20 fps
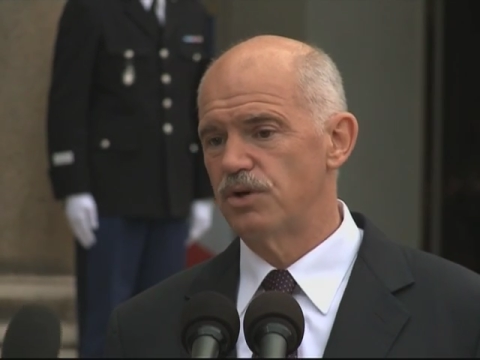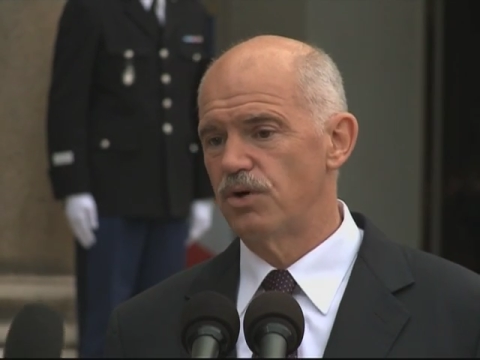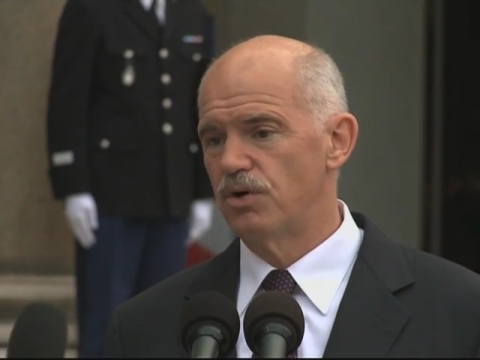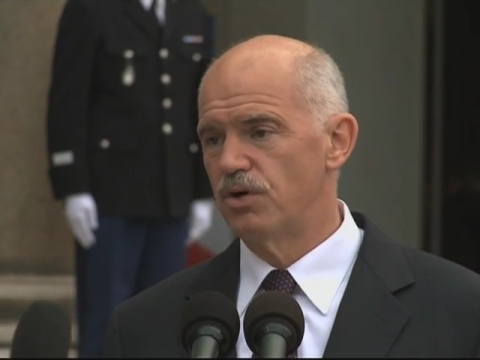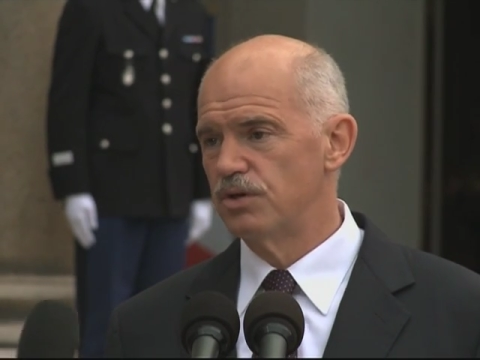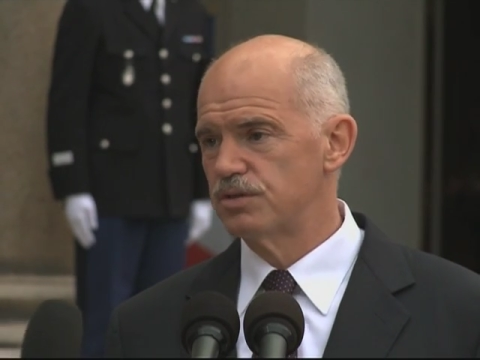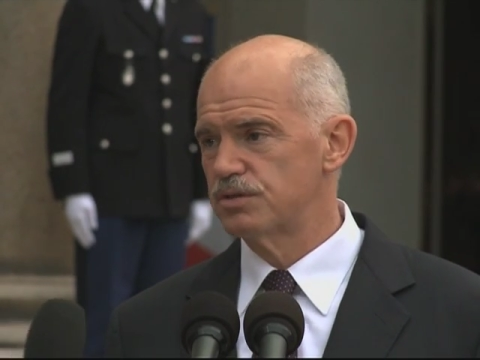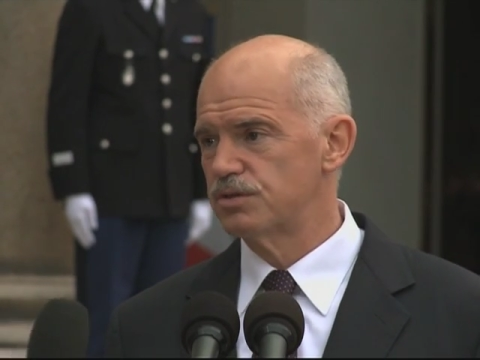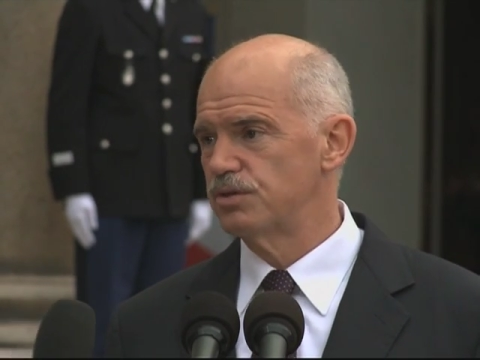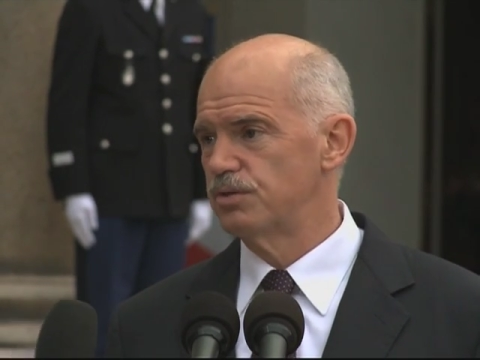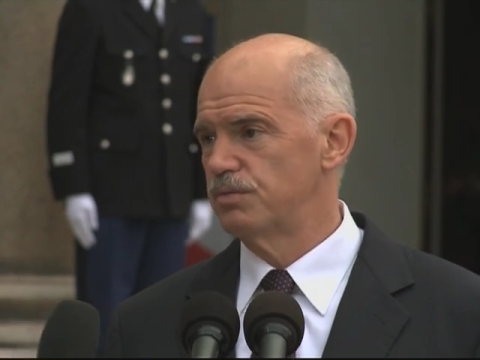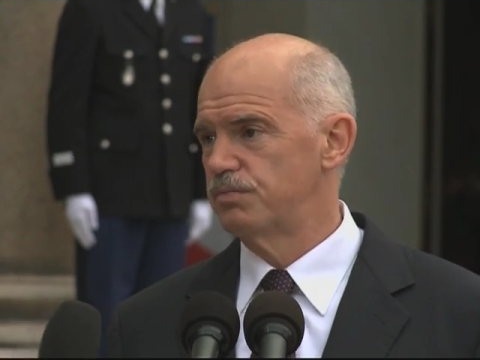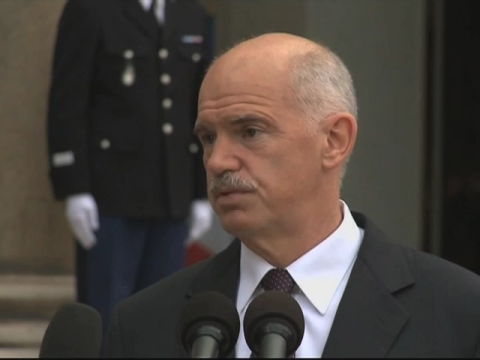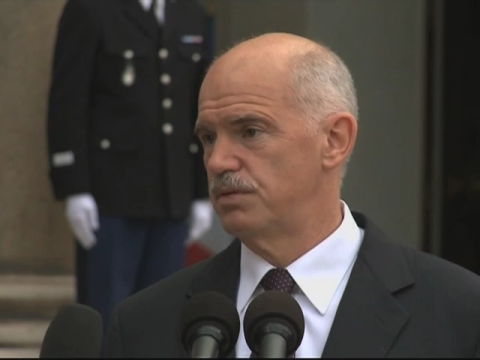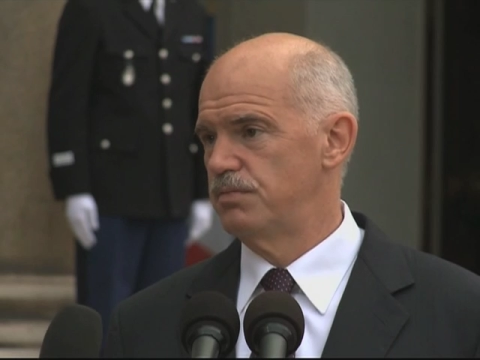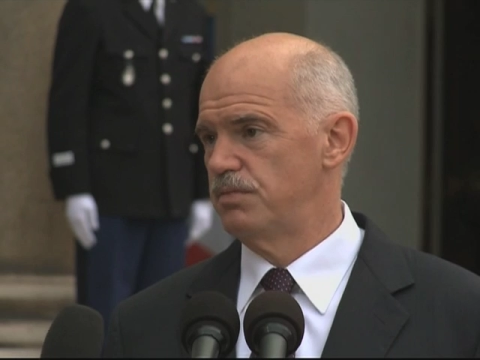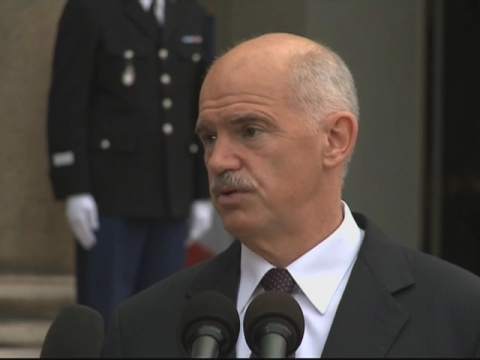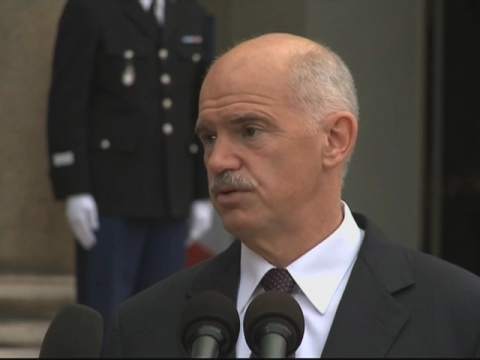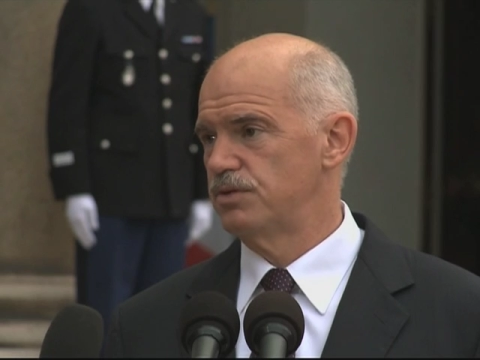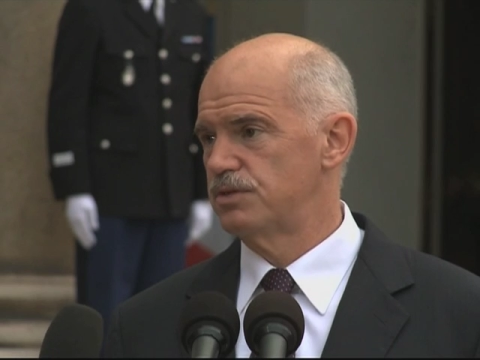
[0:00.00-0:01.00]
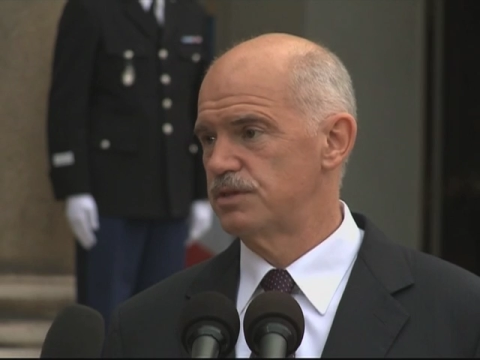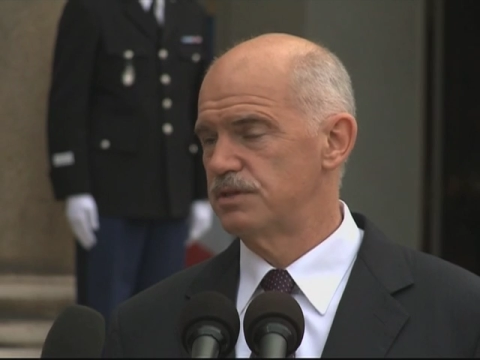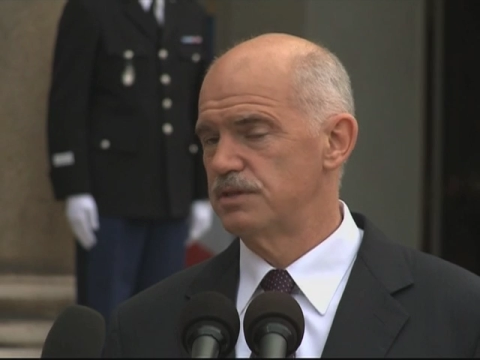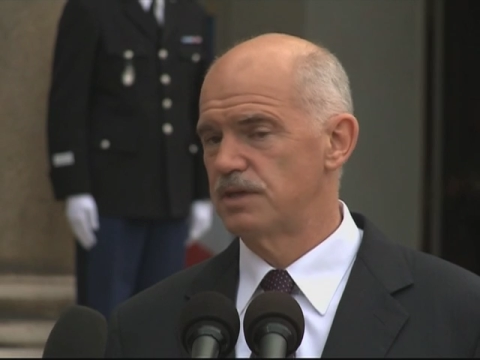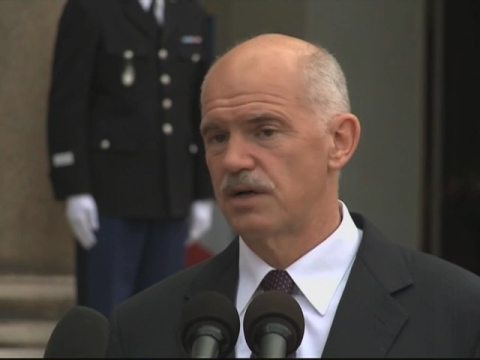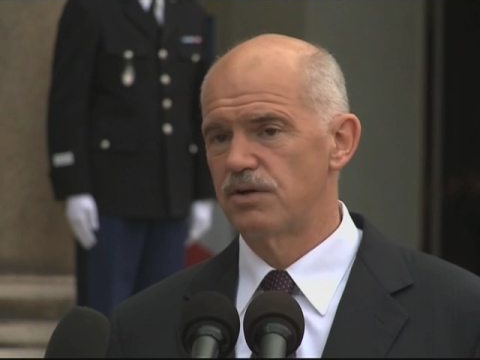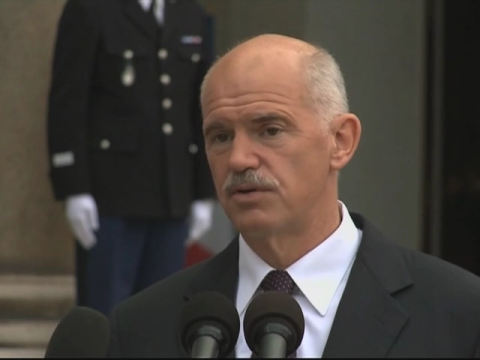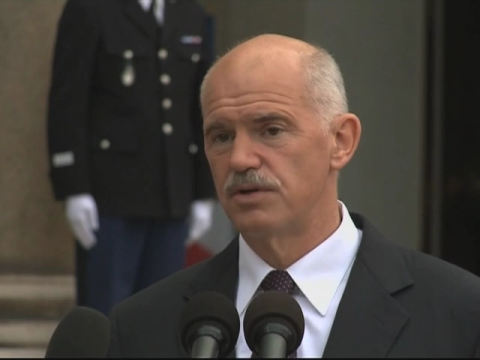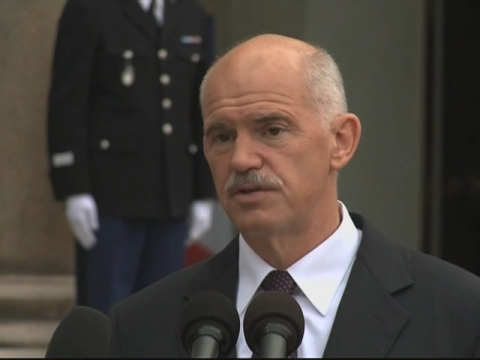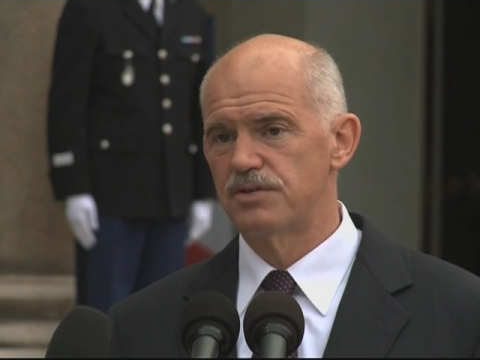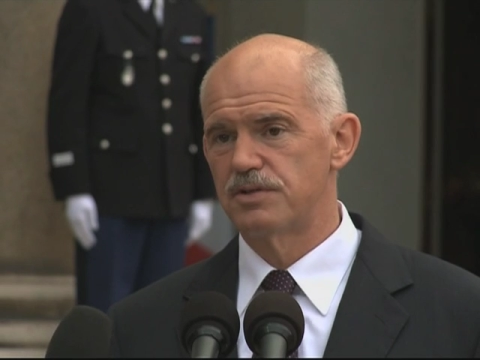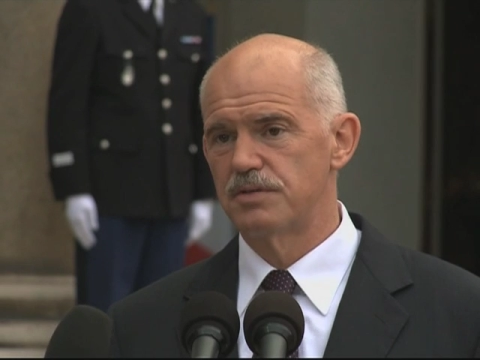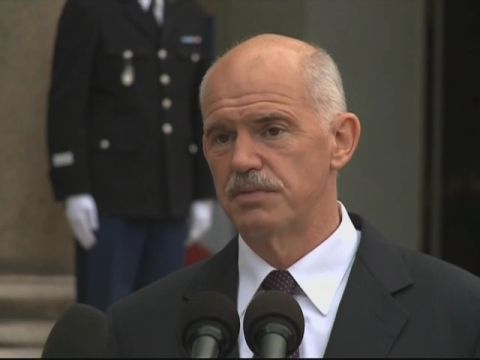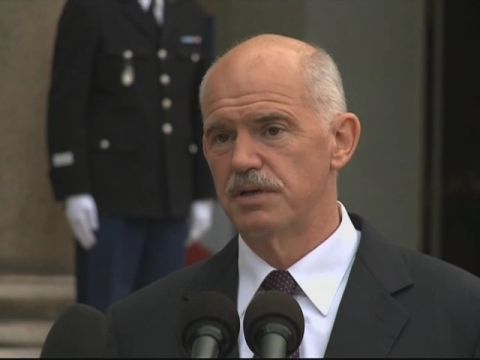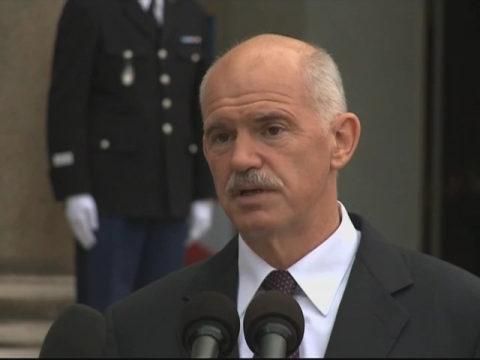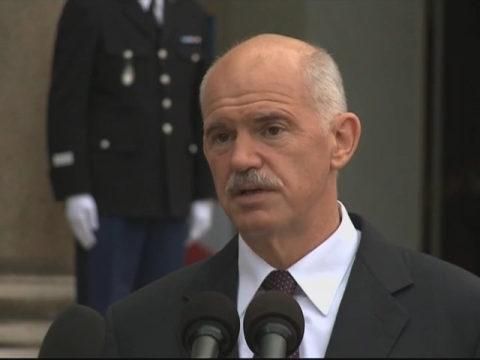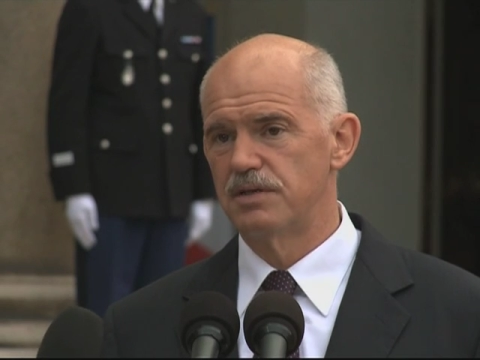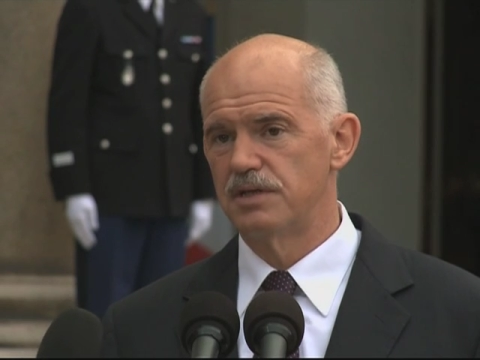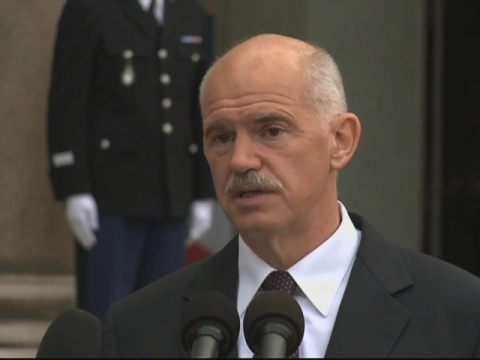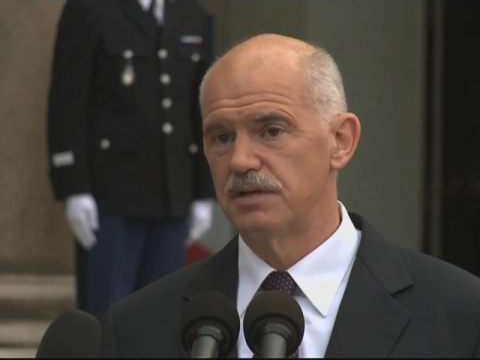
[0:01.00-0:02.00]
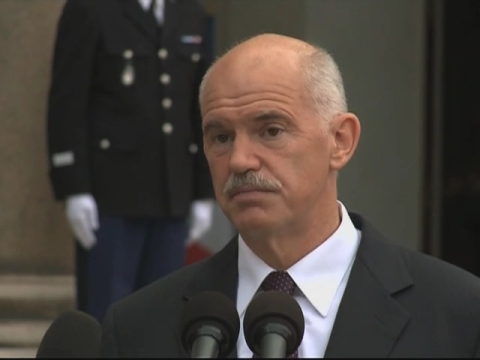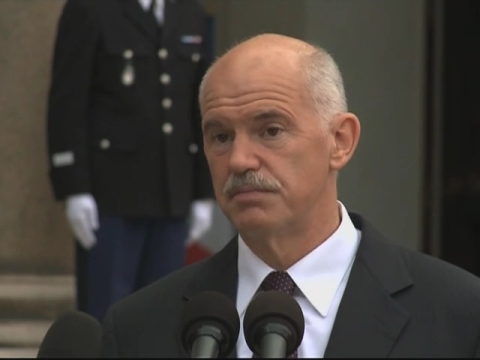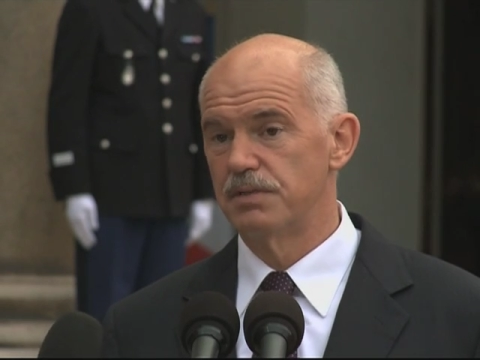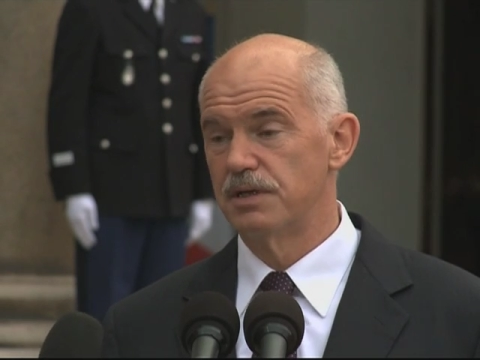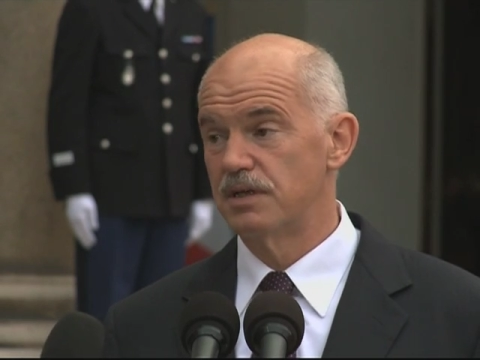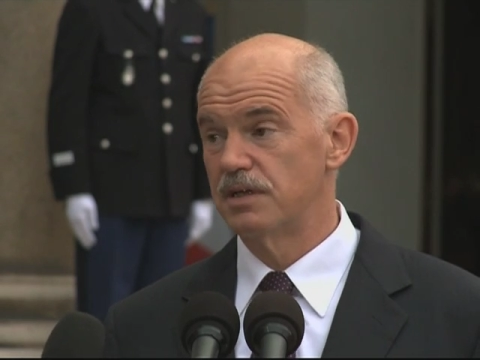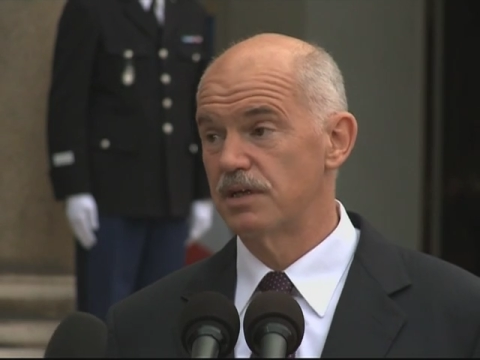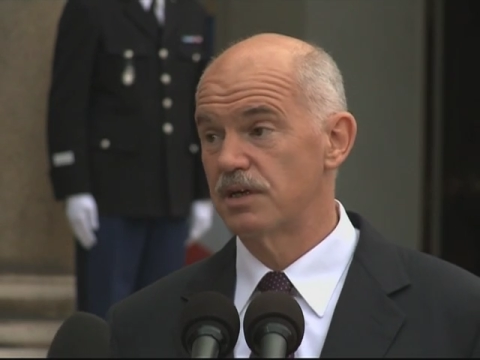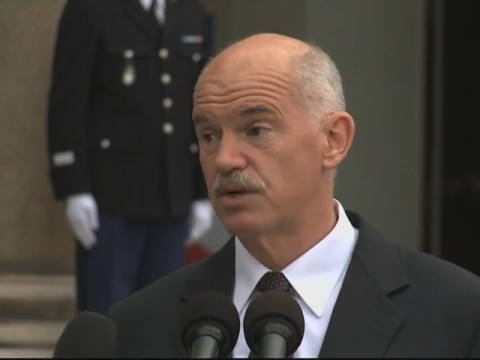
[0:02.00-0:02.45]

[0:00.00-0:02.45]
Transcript: also promotes not only stability but